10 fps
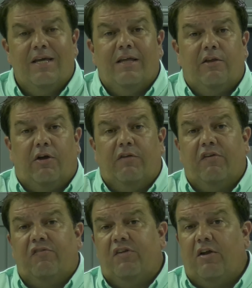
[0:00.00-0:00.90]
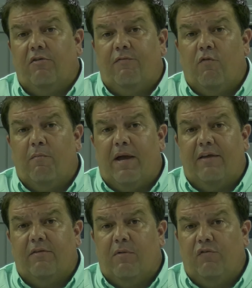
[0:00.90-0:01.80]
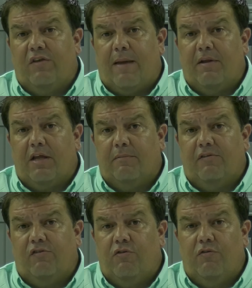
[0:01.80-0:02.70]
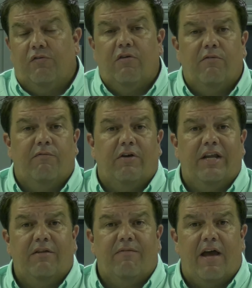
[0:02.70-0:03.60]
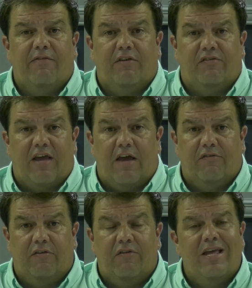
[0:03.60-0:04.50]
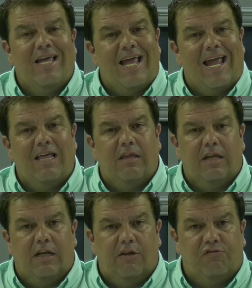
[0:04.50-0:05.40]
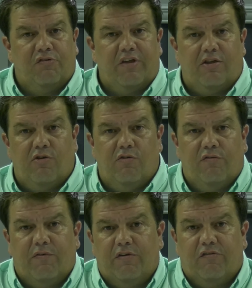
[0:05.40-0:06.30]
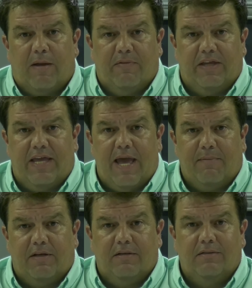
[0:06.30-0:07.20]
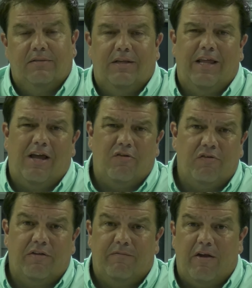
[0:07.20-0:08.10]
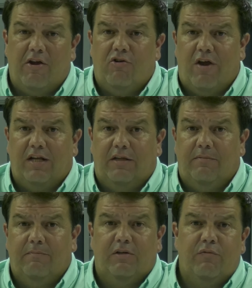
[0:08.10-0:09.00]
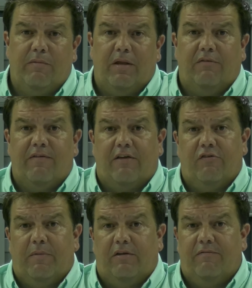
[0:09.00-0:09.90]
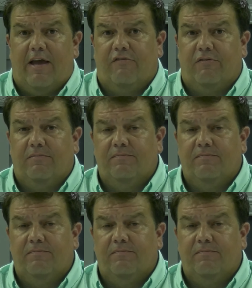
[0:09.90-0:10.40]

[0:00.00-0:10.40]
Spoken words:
There is a standard format that most cabinet companies use for identifying these sizes and the initials they use for describing the cabinet. They also can vary greatly between manufacturer and manufacturer.